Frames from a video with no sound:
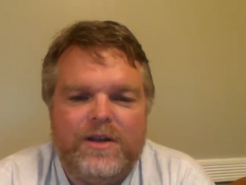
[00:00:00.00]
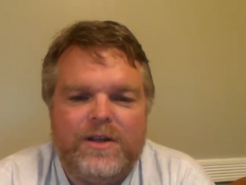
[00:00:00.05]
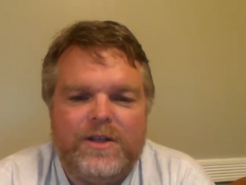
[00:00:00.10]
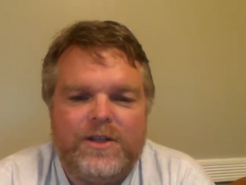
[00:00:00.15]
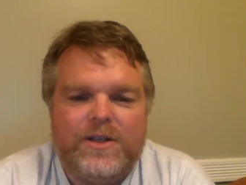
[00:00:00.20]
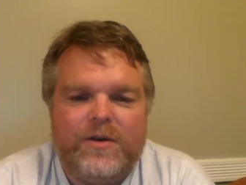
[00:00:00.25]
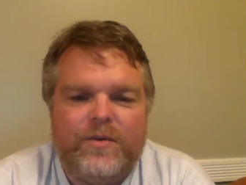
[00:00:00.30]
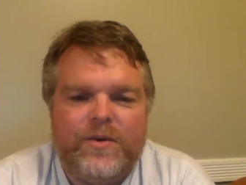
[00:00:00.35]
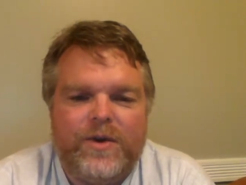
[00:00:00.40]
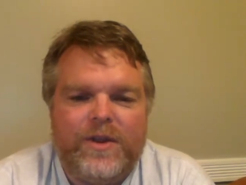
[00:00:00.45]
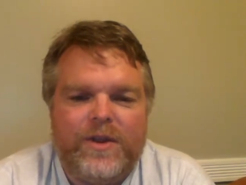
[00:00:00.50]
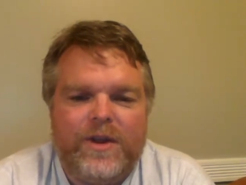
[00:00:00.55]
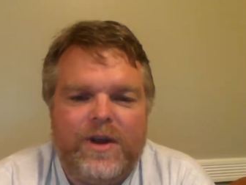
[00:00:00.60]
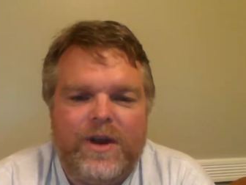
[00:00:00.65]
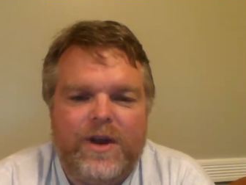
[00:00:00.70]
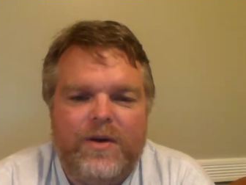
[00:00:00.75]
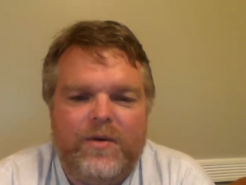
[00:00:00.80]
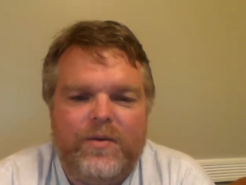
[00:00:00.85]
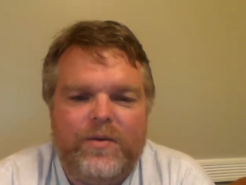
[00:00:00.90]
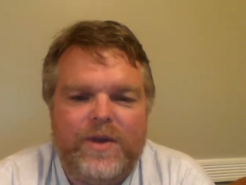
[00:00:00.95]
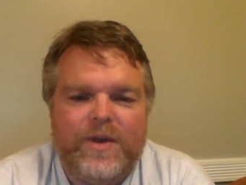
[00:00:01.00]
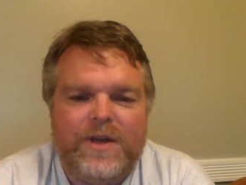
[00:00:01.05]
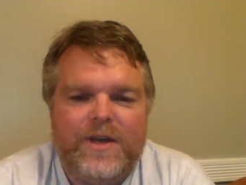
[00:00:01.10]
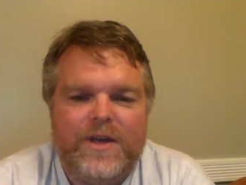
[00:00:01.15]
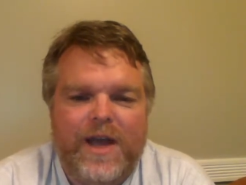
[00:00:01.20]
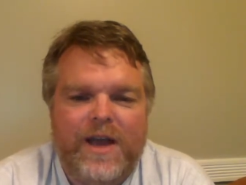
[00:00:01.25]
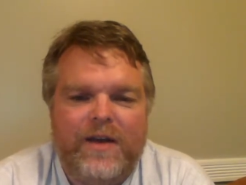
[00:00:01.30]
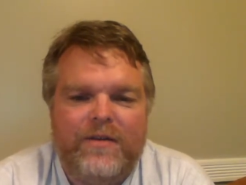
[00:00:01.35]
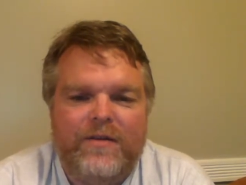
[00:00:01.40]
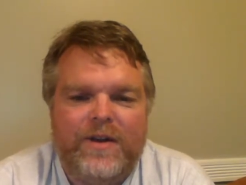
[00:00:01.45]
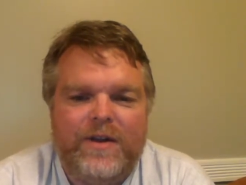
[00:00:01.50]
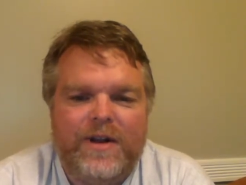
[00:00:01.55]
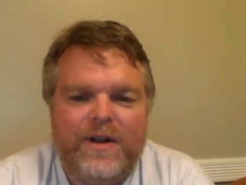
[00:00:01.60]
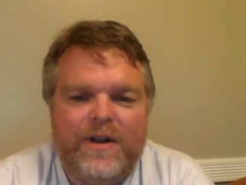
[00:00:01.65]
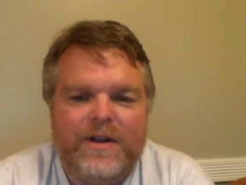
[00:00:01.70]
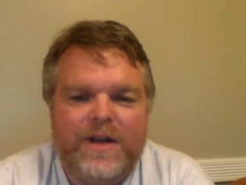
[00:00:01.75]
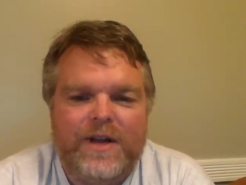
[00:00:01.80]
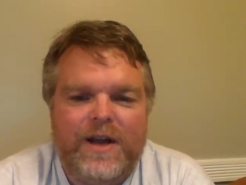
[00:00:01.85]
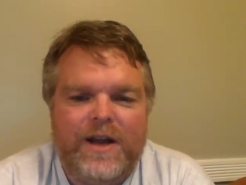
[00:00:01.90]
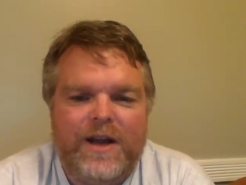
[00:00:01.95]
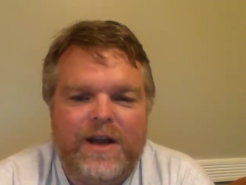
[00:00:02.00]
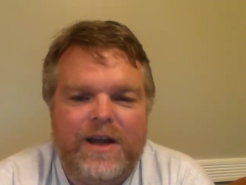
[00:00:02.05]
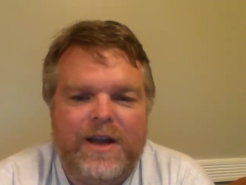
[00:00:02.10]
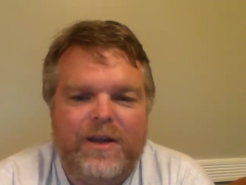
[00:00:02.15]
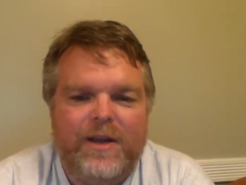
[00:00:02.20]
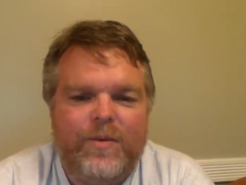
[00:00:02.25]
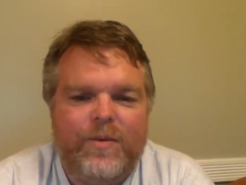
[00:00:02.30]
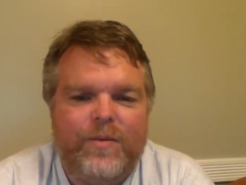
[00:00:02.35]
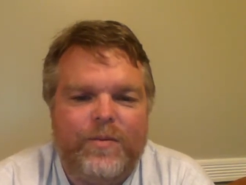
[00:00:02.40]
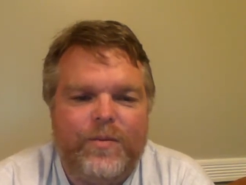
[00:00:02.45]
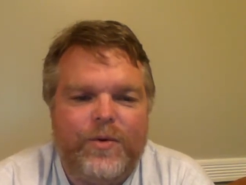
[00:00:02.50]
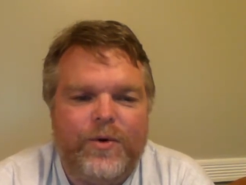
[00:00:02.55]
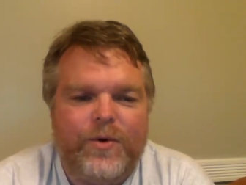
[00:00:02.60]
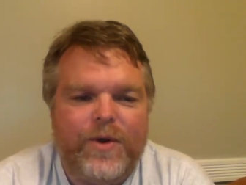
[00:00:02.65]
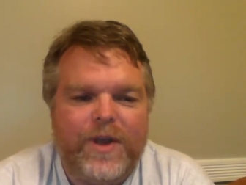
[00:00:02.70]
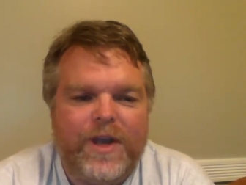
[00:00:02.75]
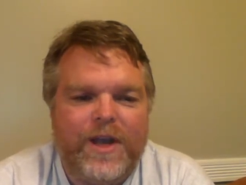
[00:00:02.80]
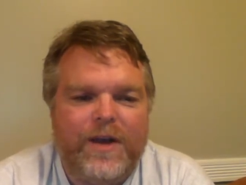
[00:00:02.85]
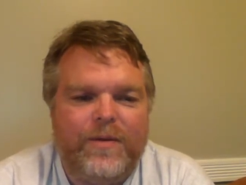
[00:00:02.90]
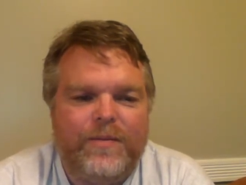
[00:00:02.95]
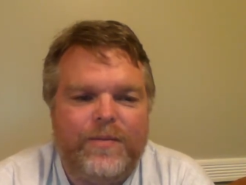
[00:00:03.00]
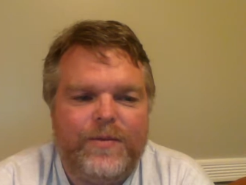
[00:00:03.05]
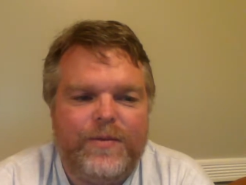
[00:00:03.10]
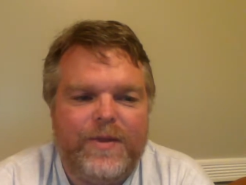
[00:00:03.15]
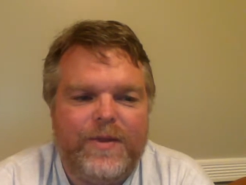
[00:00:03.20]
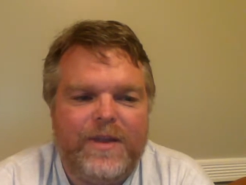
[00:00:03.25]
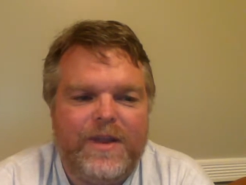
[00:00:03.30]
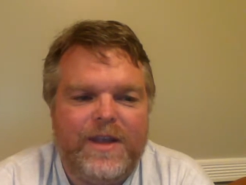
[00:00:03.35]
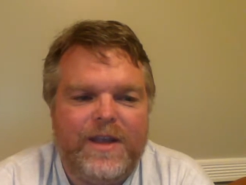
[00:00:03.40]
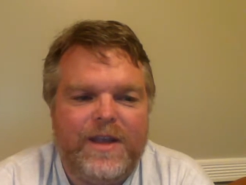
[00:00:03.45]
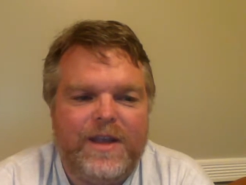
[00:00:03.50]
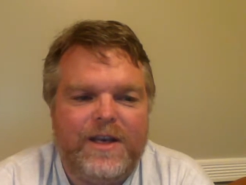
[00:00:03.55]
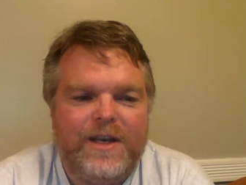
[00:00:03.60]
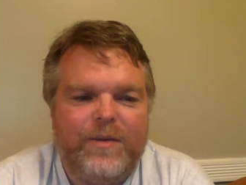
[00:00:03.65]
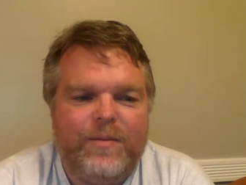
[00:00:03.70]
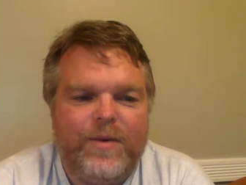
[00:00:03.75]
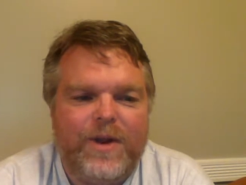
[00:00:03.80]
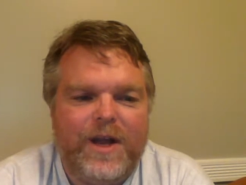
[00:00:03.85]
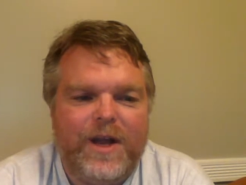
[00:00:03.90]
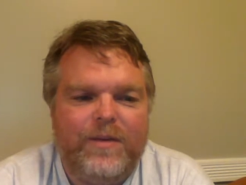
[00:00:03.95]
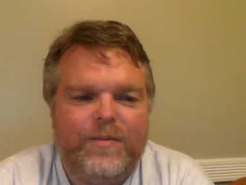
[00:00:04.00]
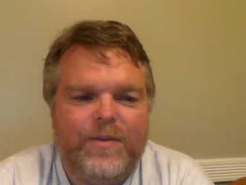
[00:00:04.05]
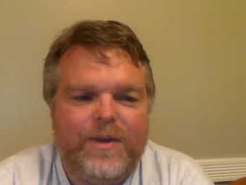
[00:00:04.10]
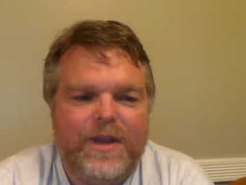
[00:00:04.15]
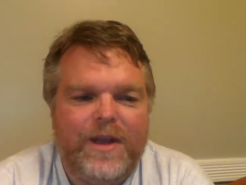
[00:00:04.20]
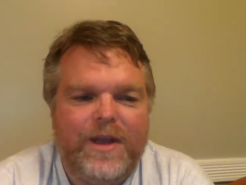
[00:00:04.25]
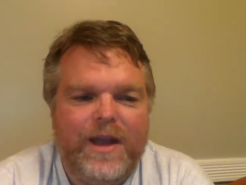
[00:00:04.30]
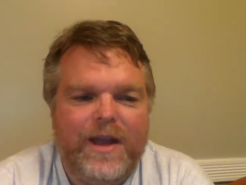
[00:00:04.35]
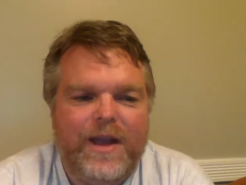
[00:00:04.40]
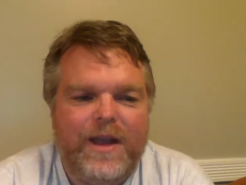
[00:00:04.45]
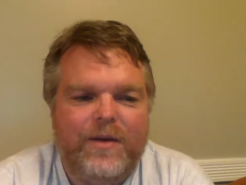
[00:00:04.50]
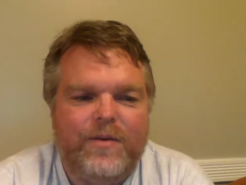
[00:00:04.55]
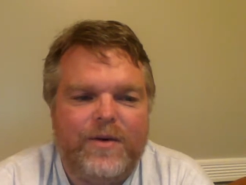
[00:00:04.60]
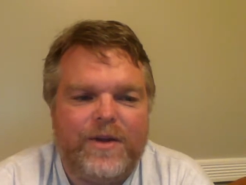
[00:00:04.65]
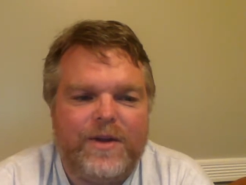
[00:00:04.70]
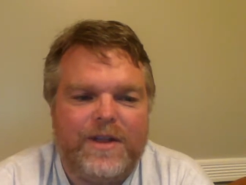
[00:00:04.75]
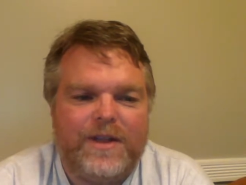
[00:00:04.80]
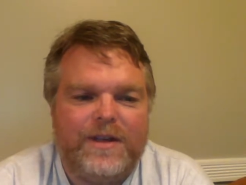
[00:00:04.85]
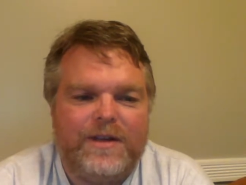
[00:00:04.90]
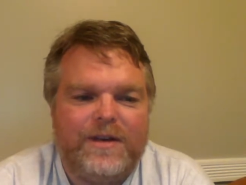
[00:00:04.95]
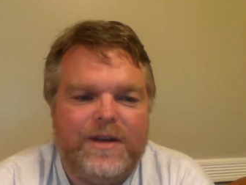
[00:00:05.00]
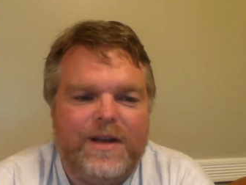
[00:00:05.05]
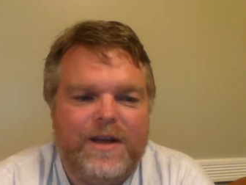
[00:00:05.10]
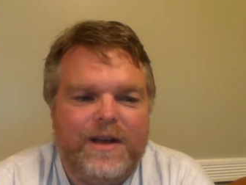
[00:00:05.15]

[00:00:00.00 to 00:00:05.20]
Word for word: So we thought we'd have a little time brewing up the double IPA with it.